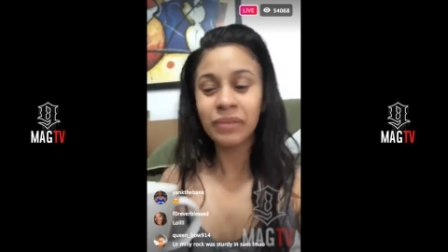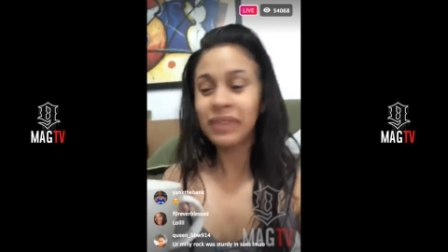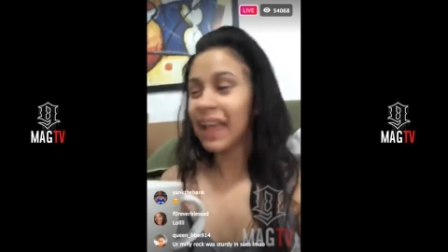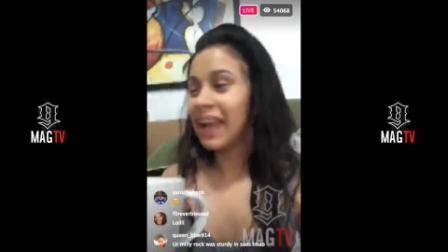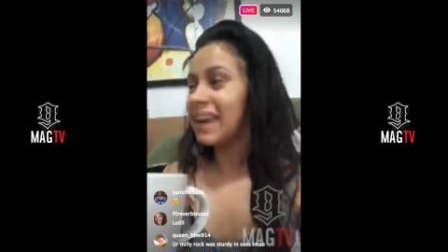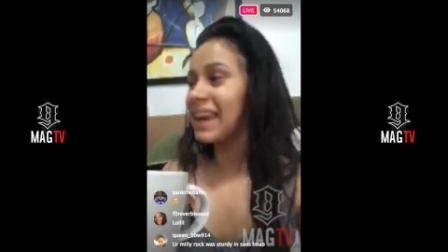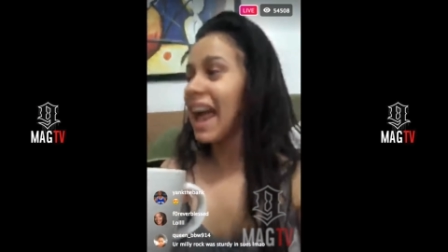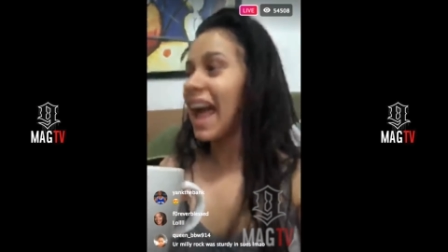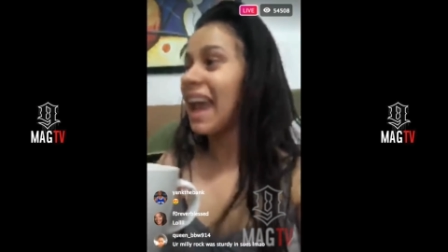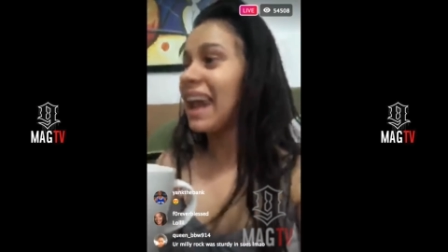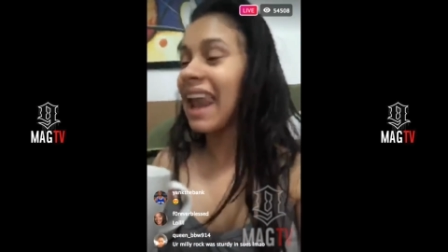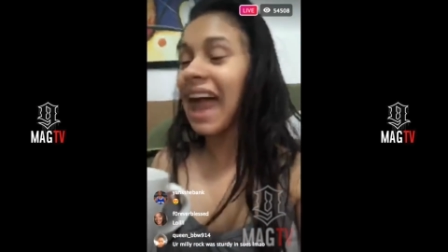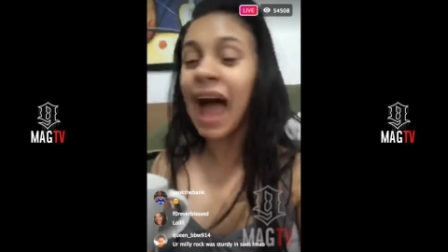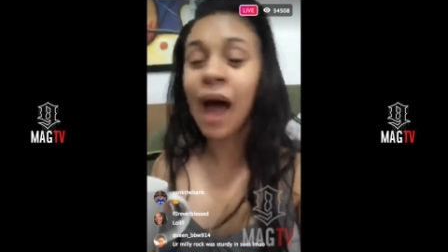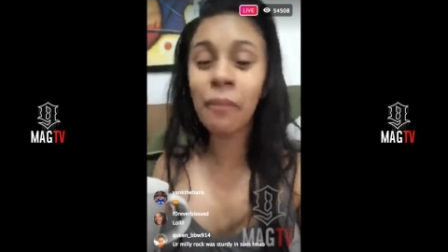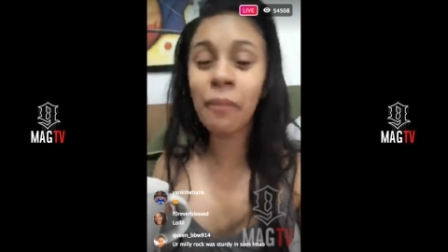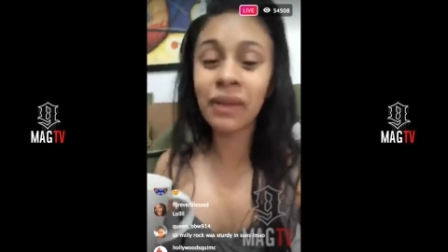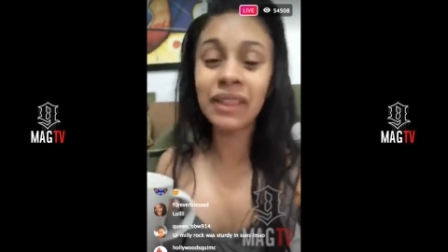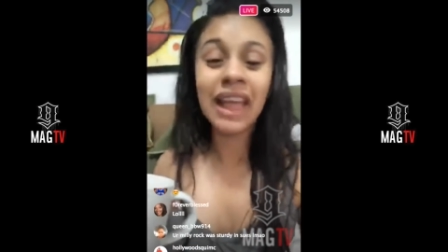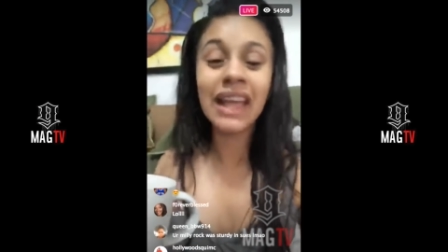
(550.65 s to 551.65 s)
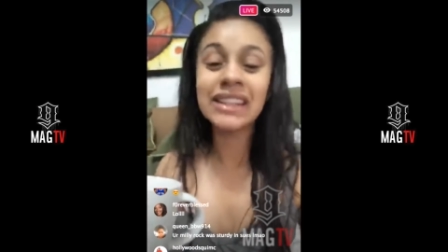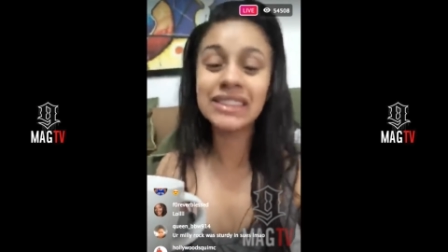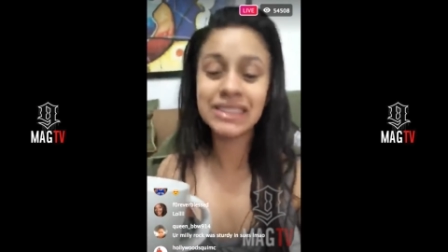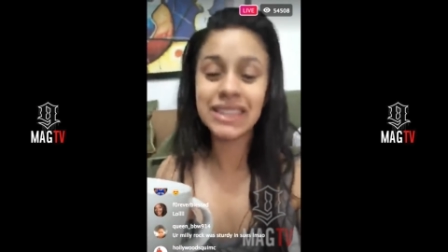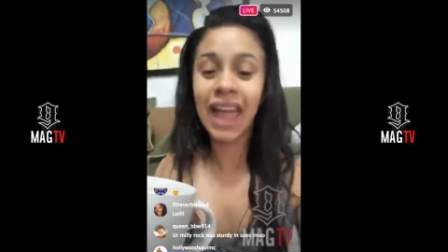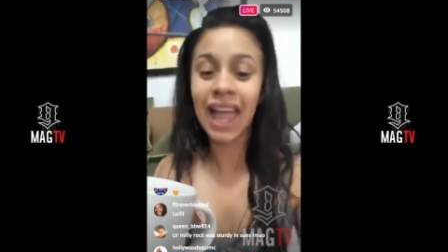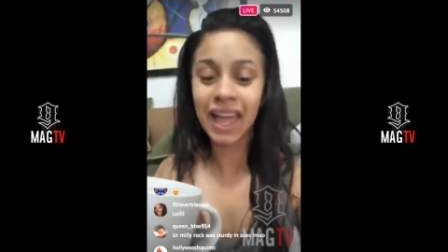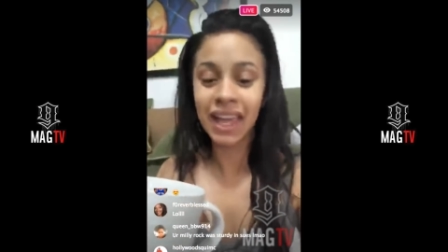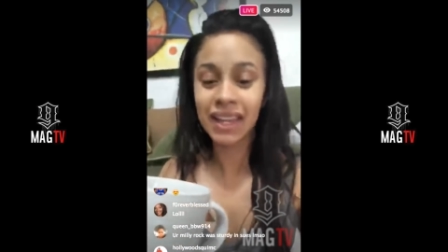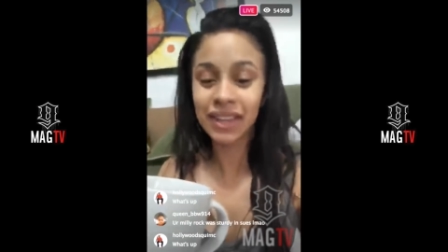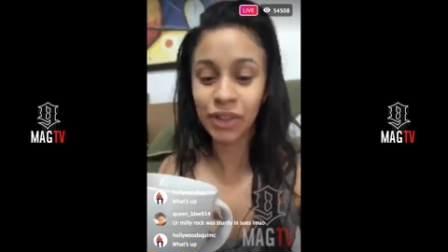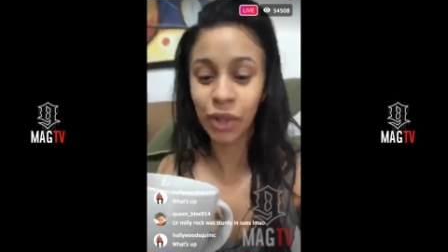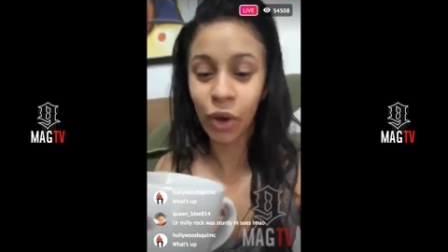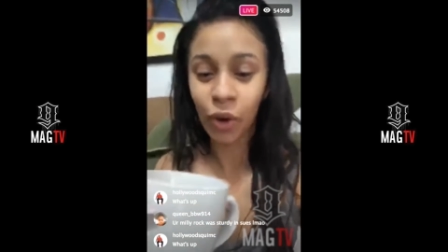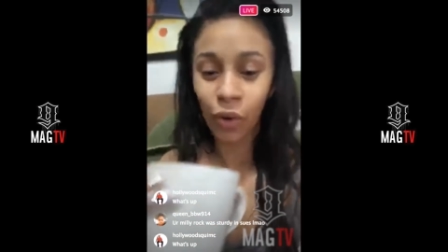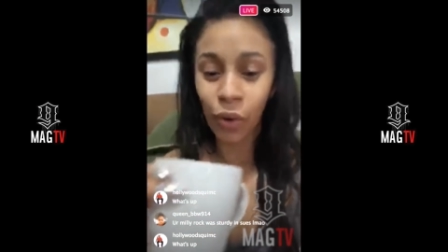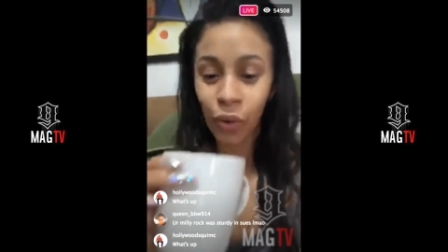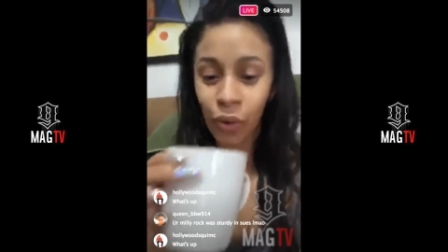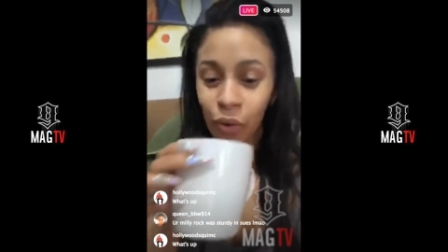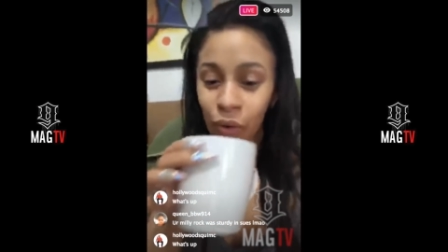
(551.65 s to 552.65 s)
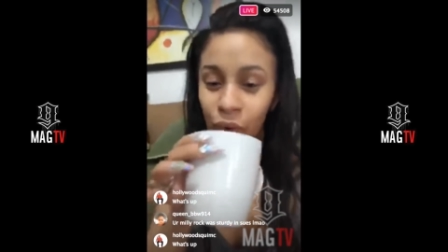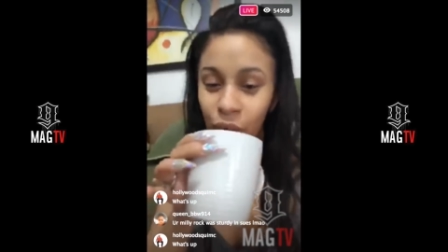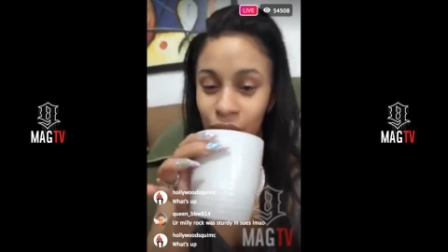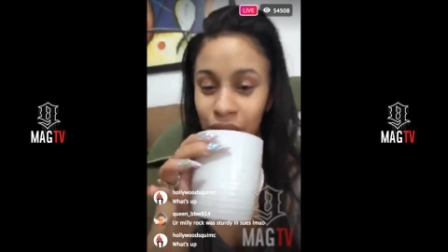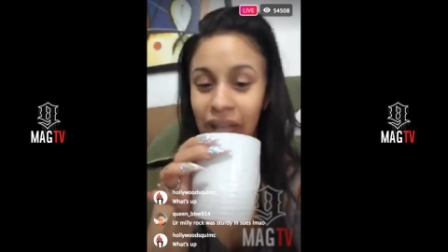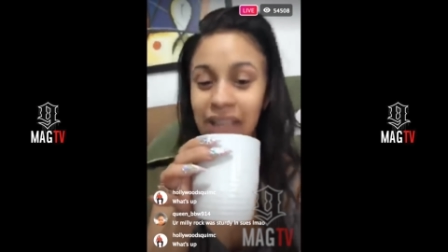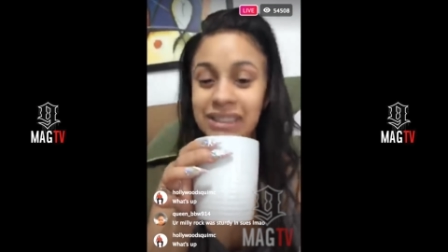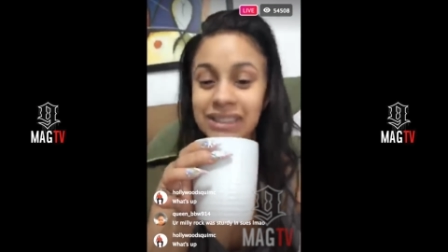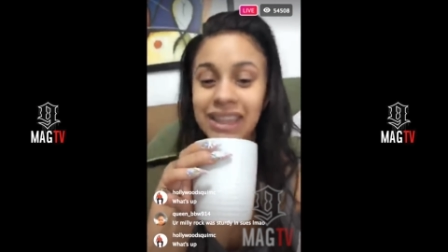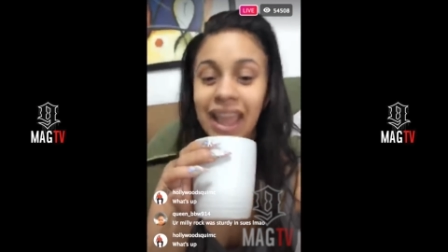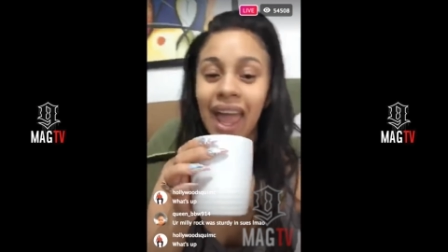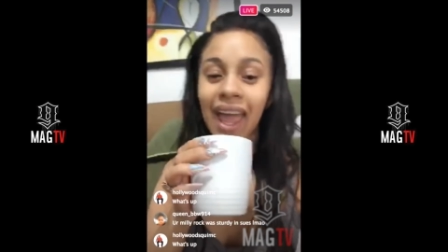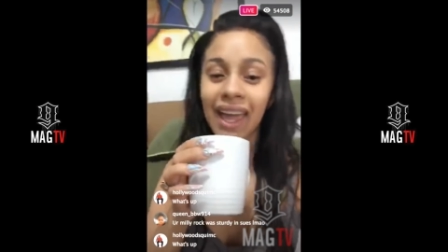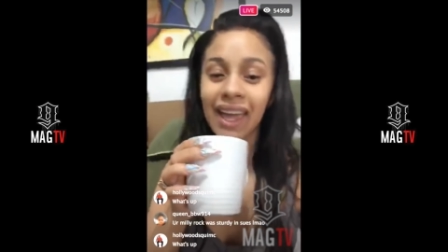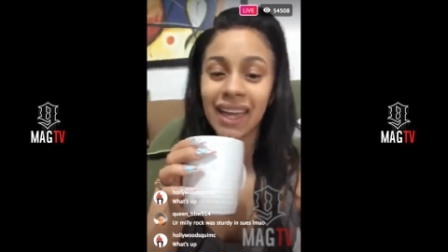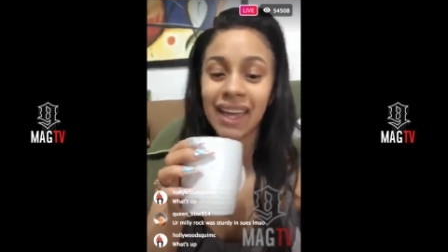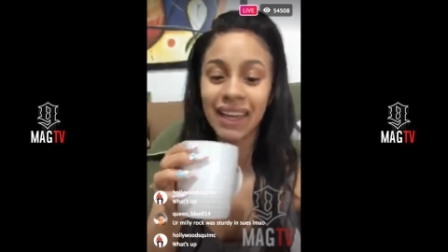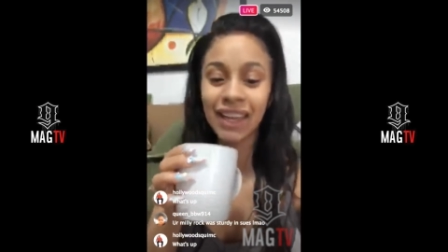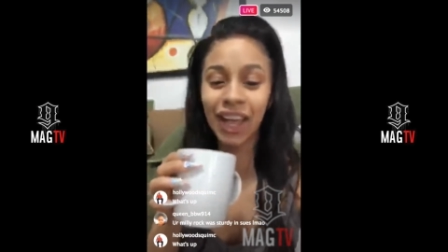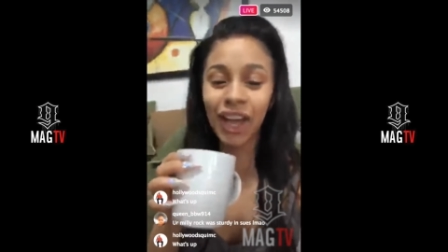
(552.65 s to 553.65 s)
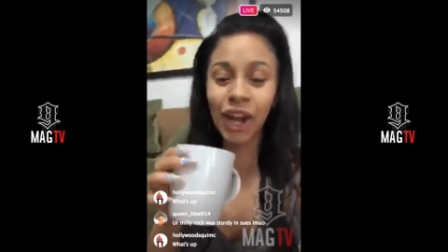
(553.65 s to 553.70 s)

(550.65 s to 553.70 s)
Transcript: They not loud, but they stink, though. They stink.